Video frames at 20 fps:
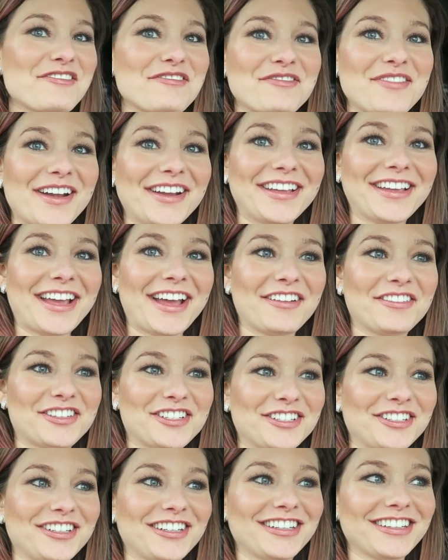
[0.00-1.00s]
Running
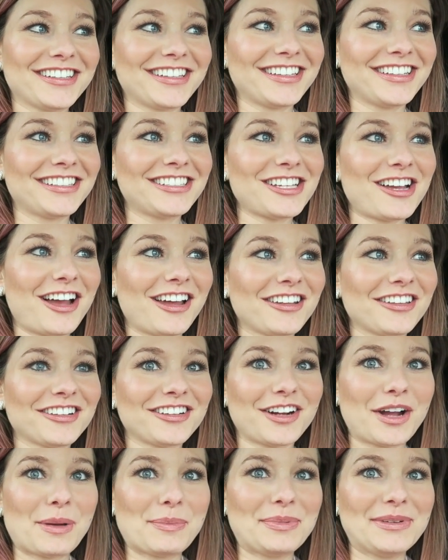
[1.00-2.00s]
after a
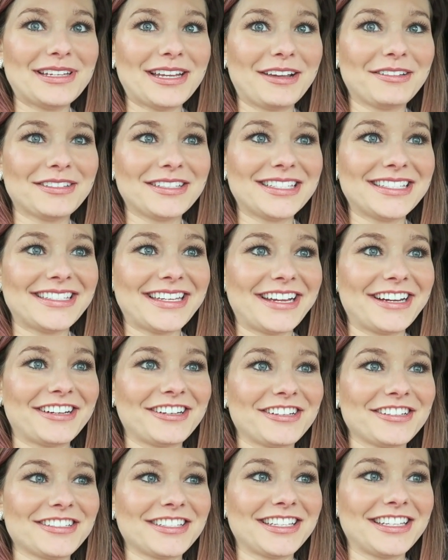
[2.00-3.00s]
toddler up and down
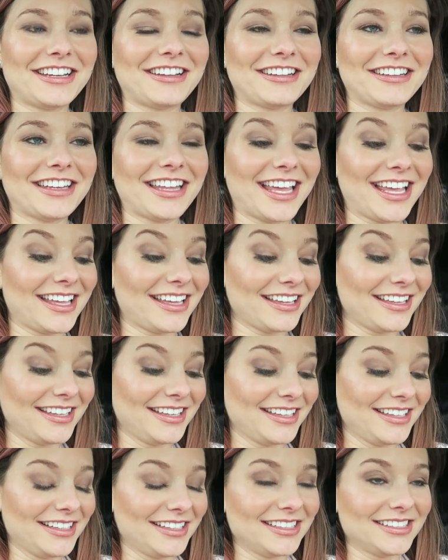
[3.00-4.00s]
stairs and on like
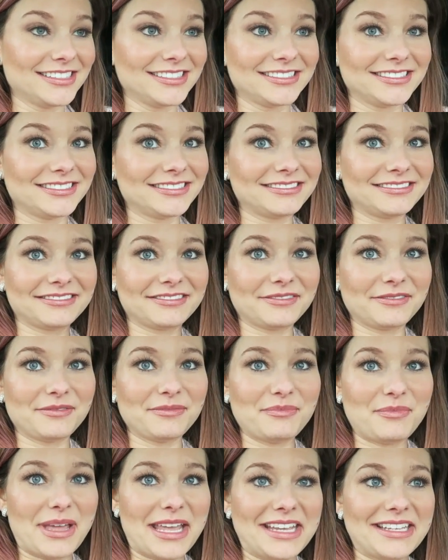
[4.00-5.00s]

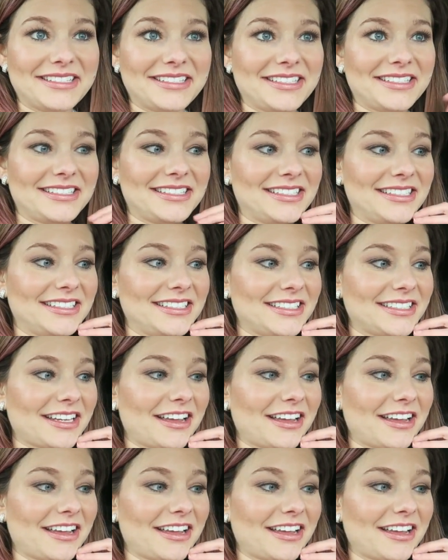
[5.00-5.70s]
mazes and